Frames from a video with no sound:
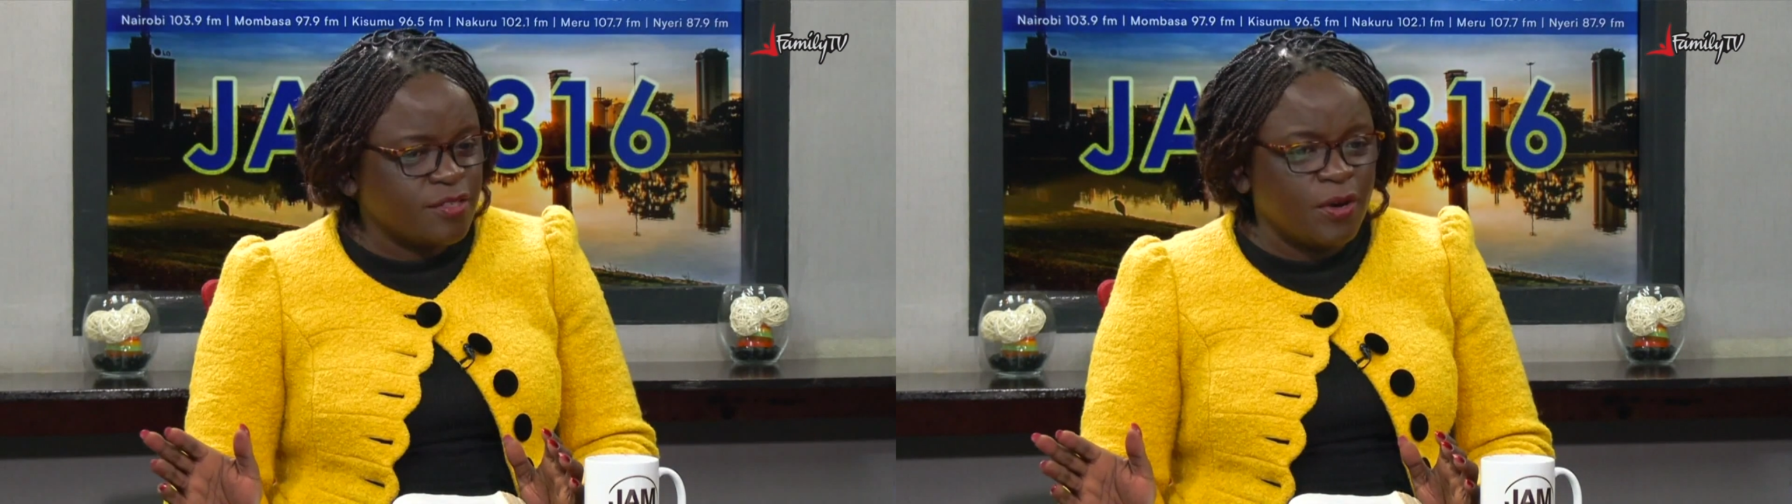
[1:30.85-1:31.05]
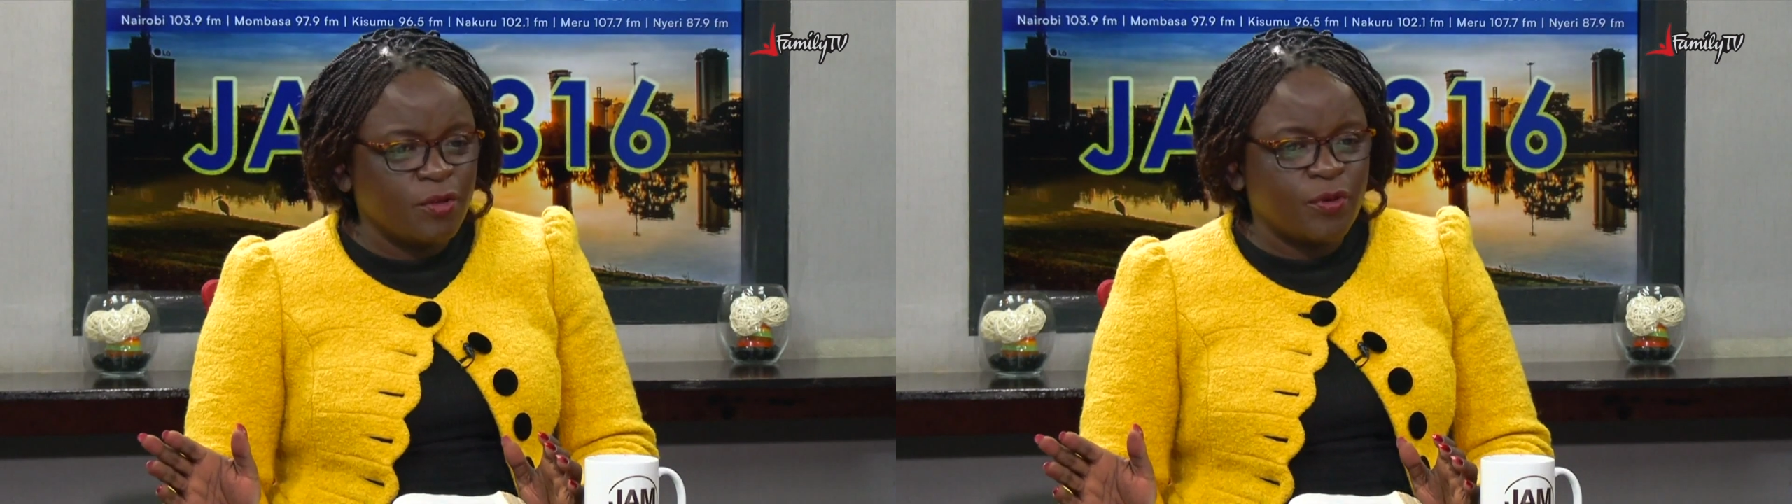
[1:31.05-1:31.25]

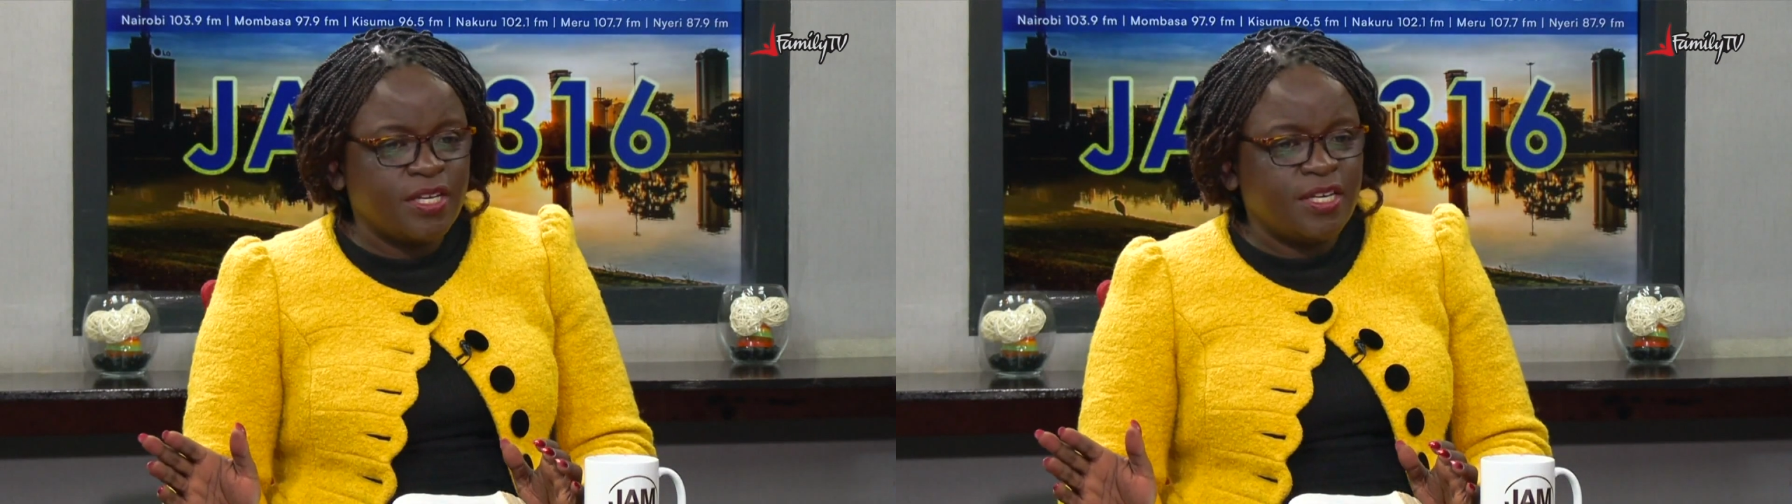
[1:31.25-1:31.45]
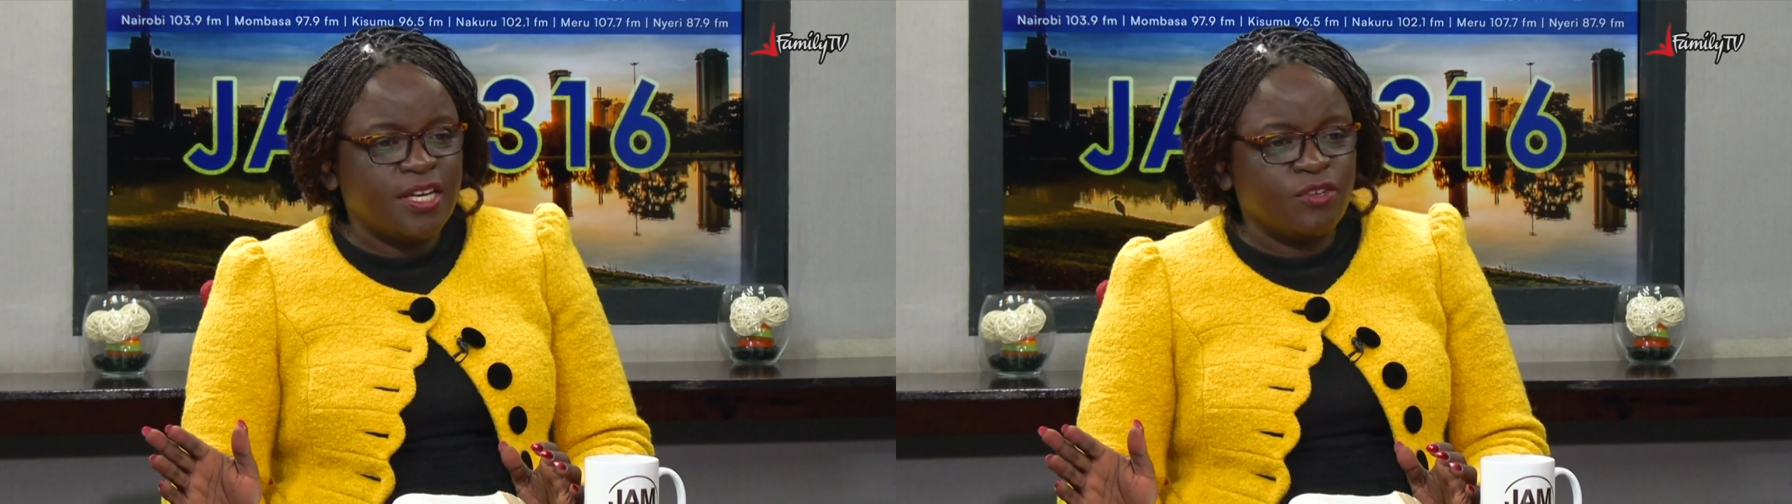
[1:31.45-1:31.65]
mouth when
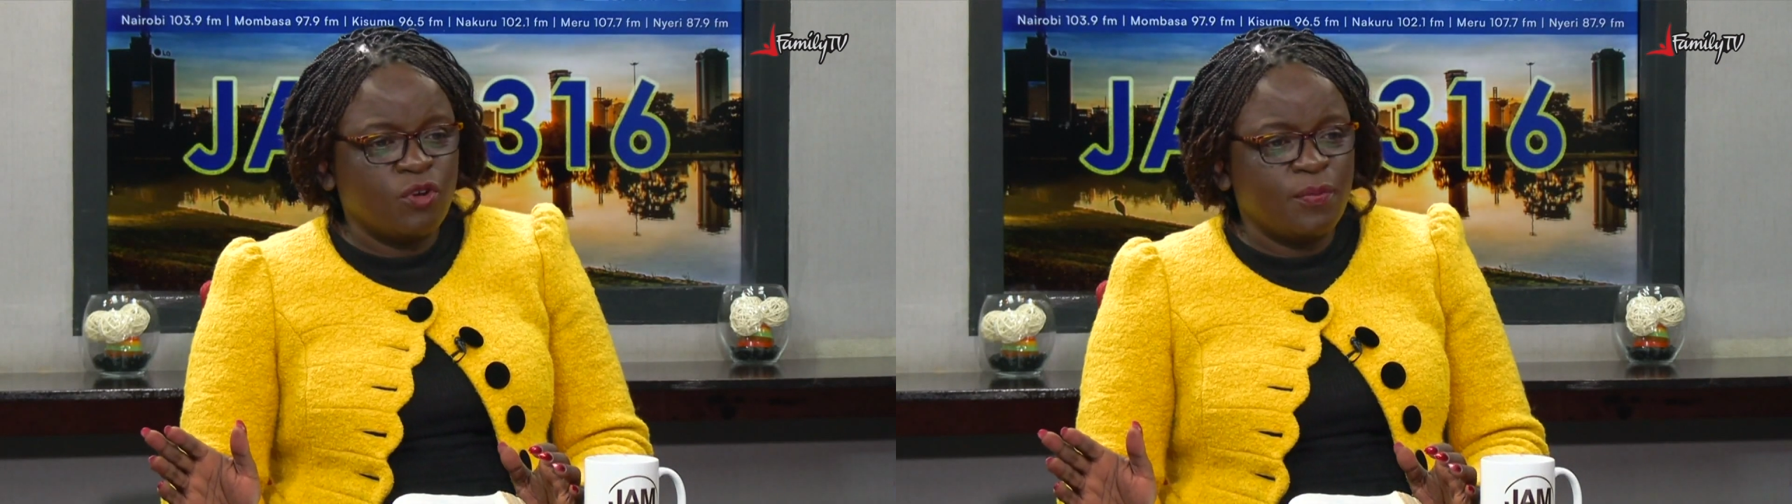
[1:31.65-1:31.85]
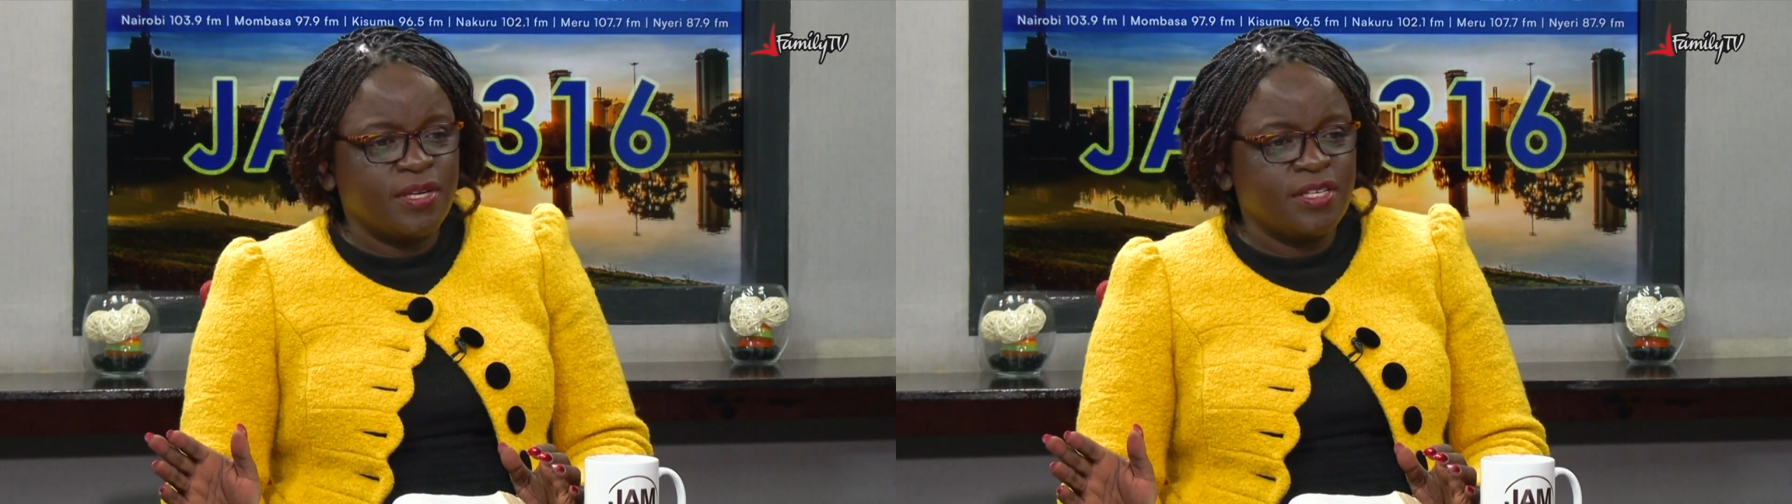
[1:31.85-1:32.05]
he needed to
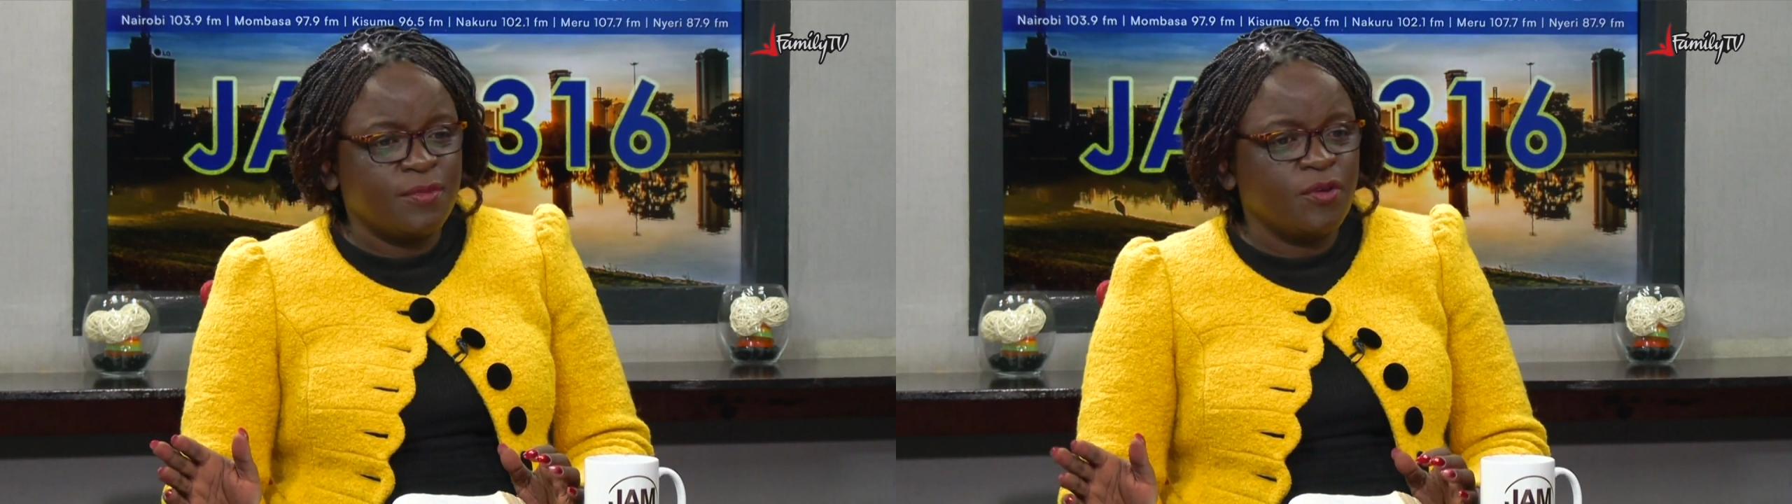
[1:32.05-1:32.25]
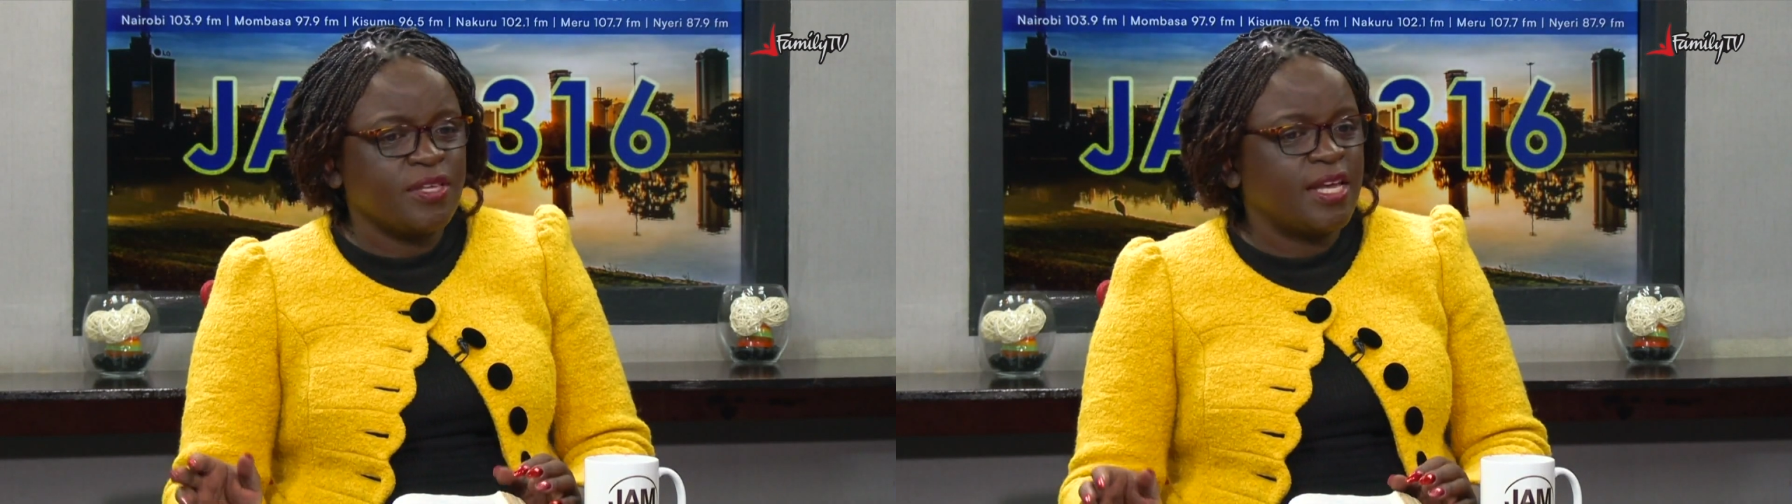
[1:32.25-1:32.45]
open his mouth.